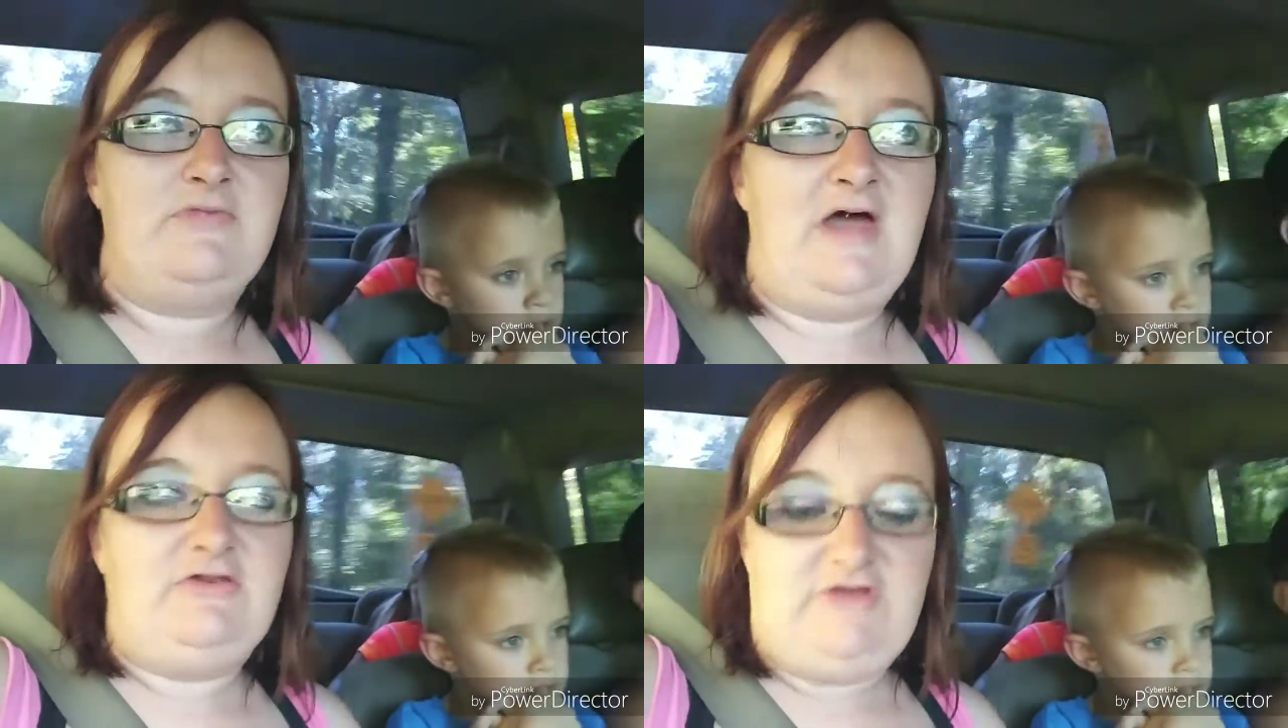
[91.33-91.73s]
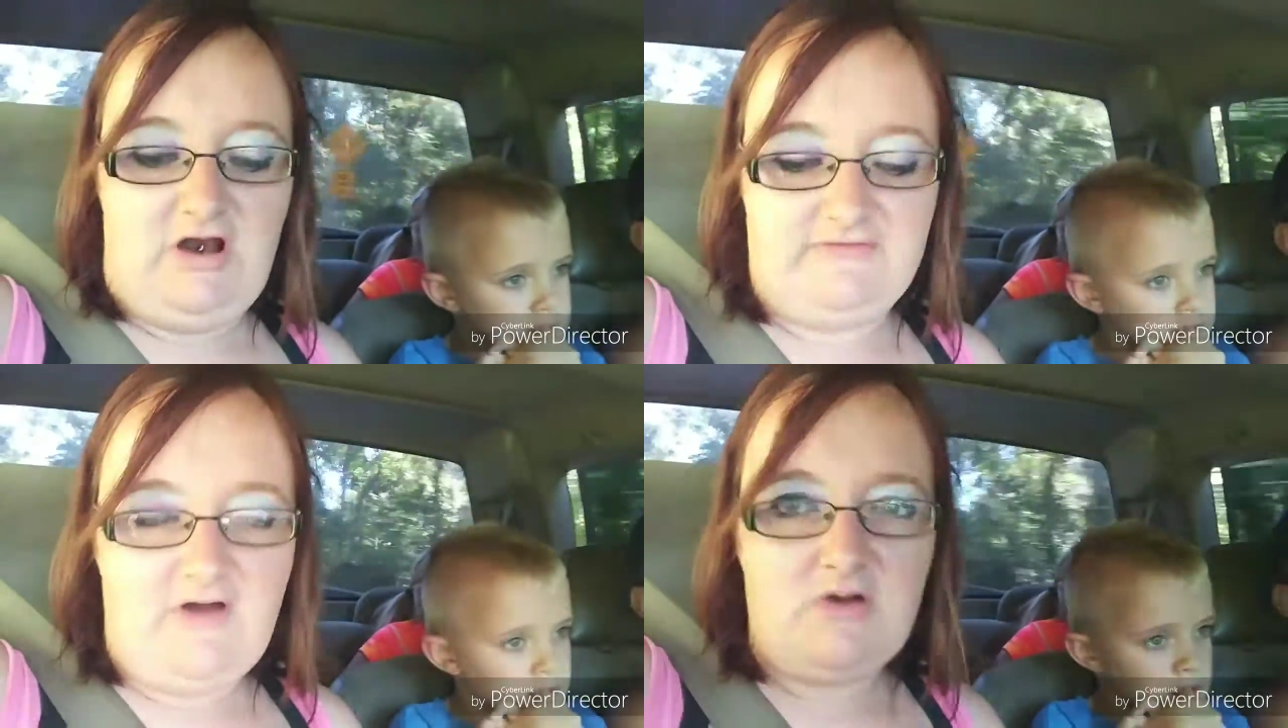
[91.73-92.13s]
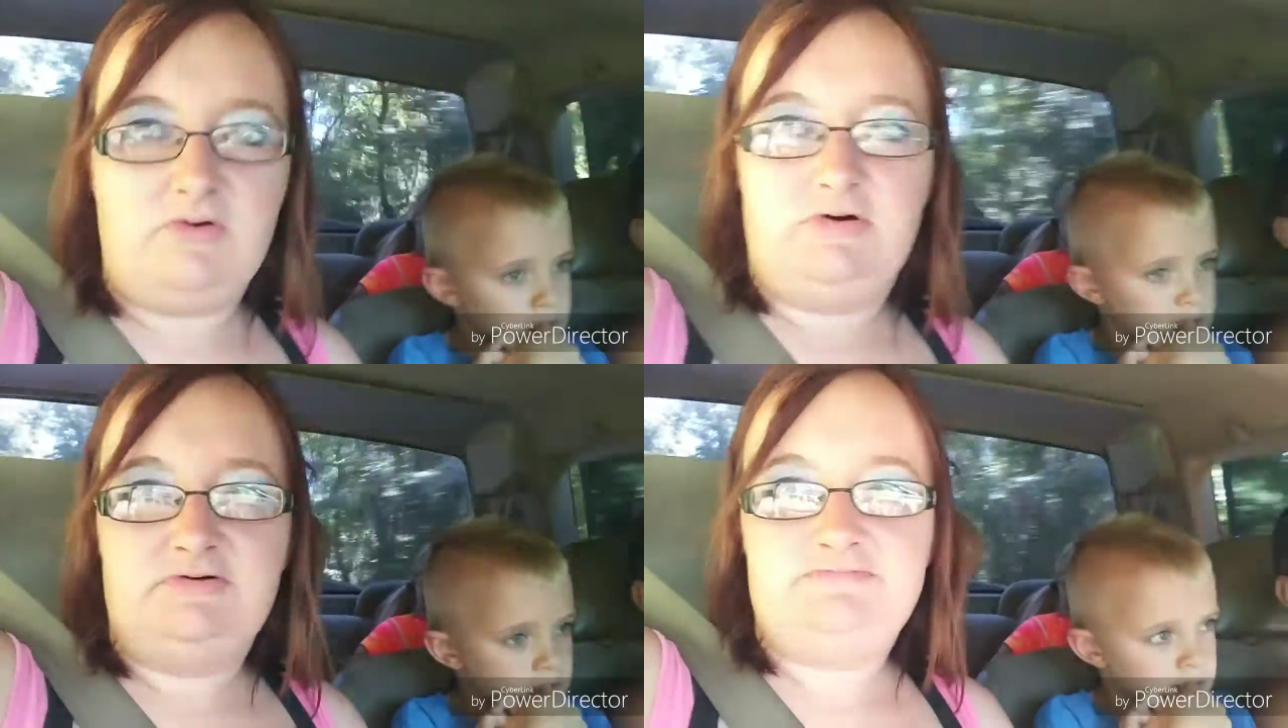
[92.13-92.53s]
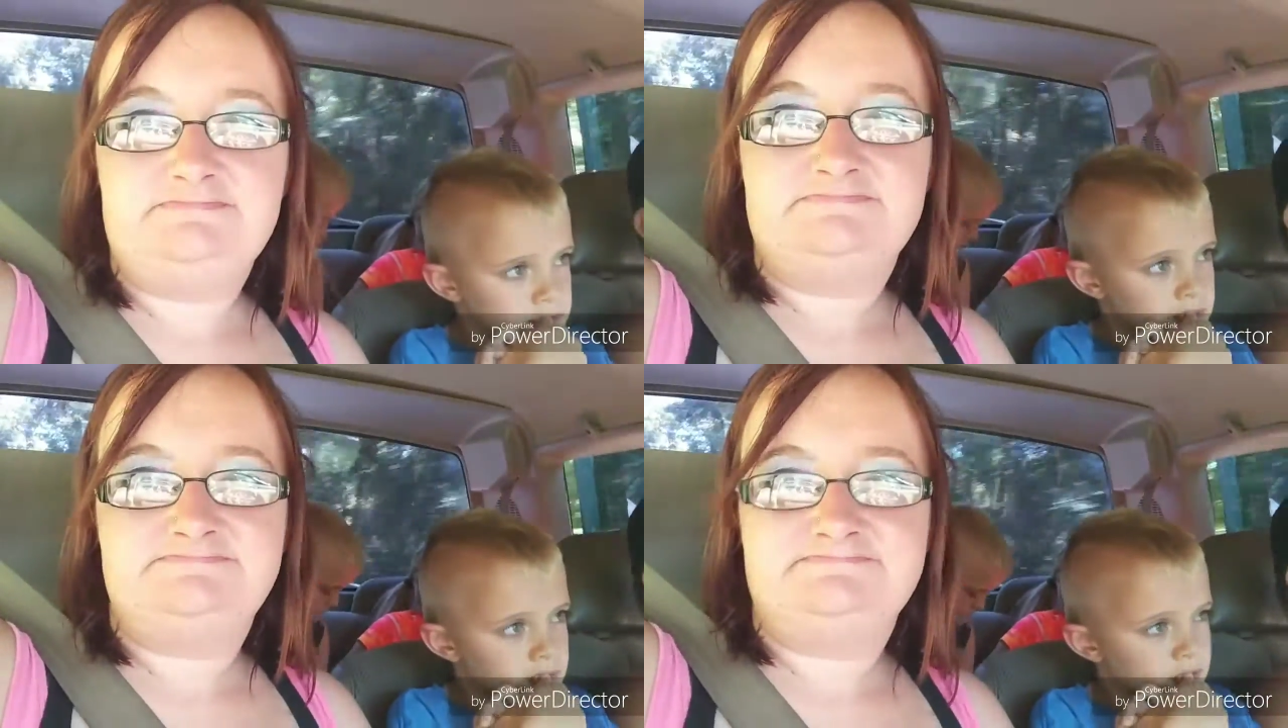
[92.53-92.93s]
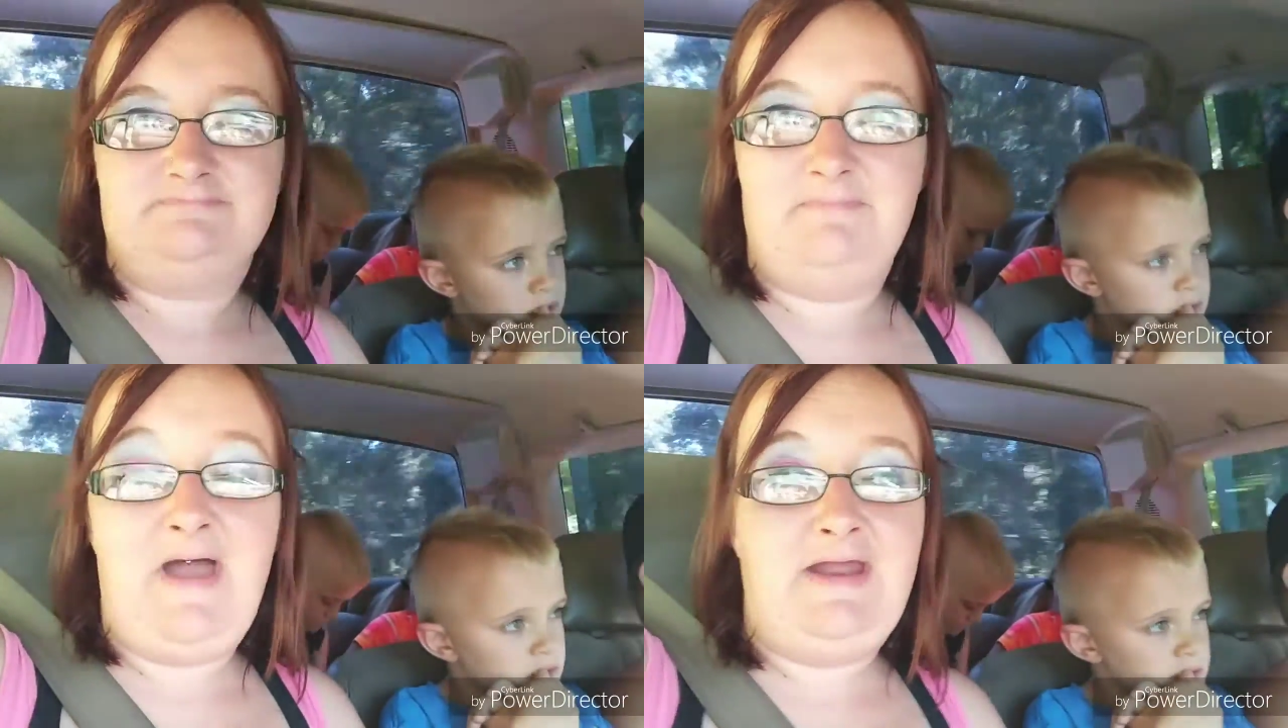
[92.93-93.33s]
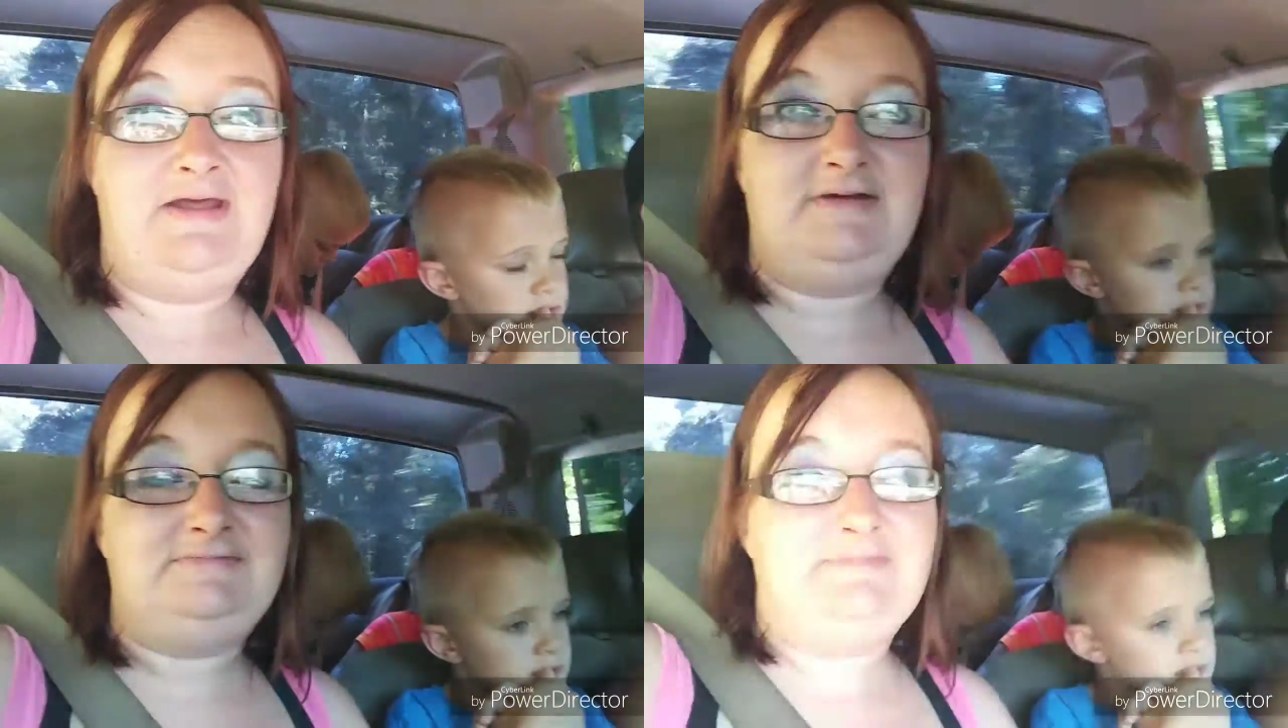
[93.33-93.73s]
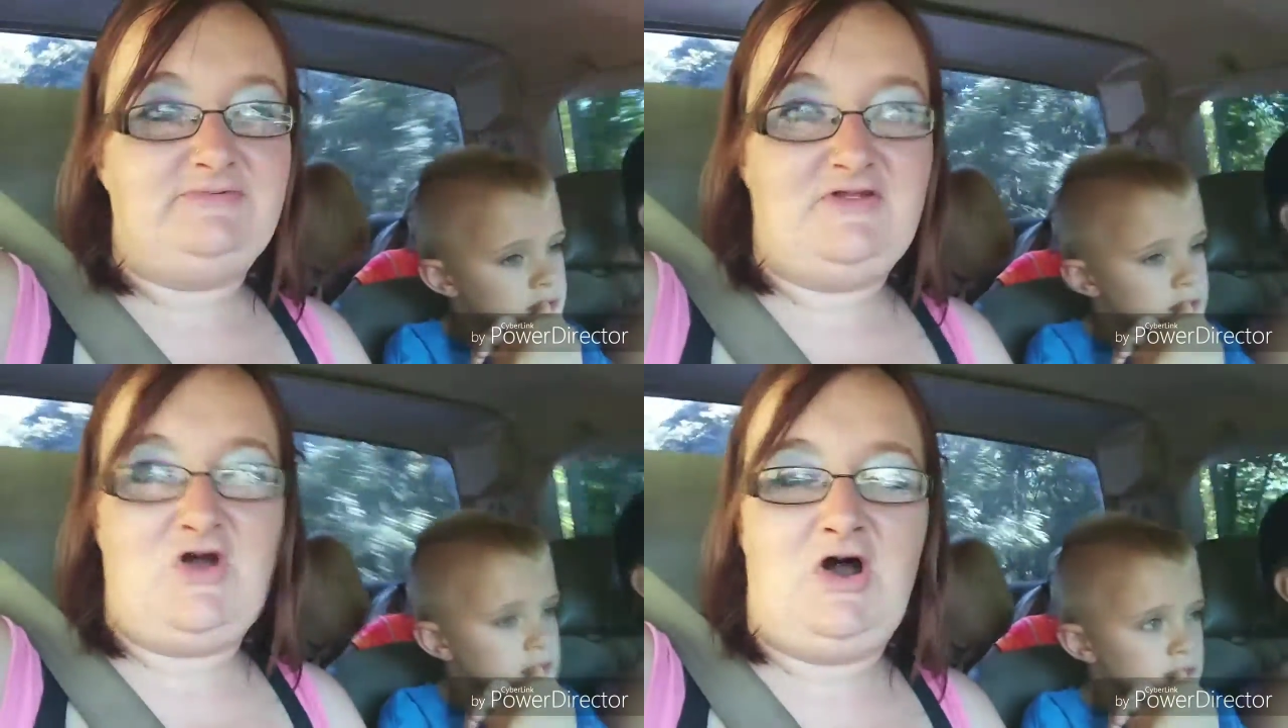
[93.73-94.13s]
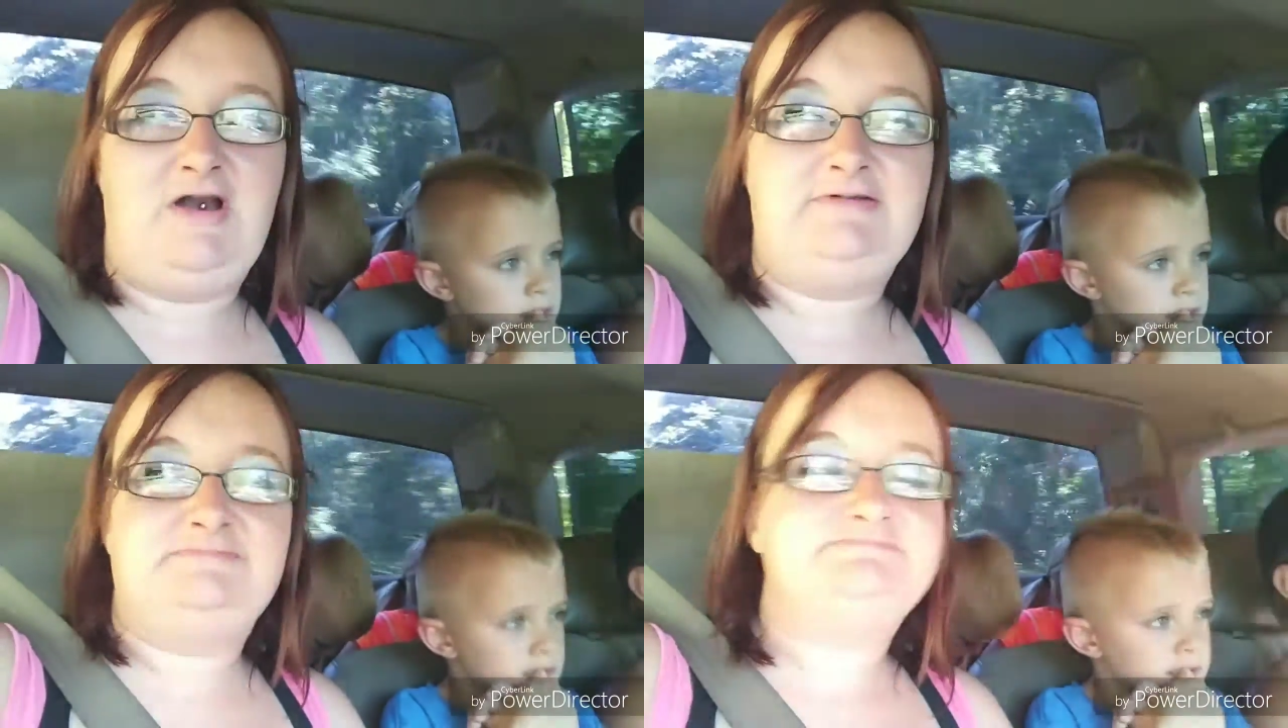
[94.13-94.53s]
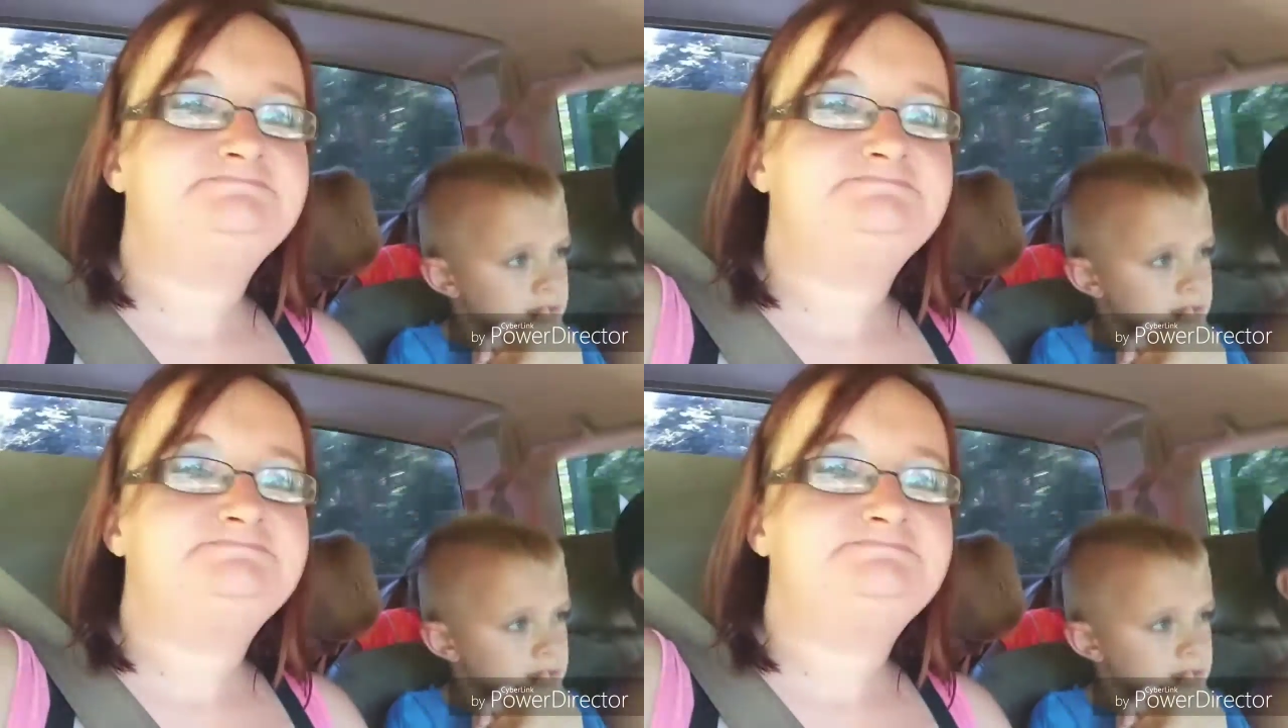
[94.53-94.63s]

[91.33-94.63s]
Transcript: that JR's uncle made it. was in the garden.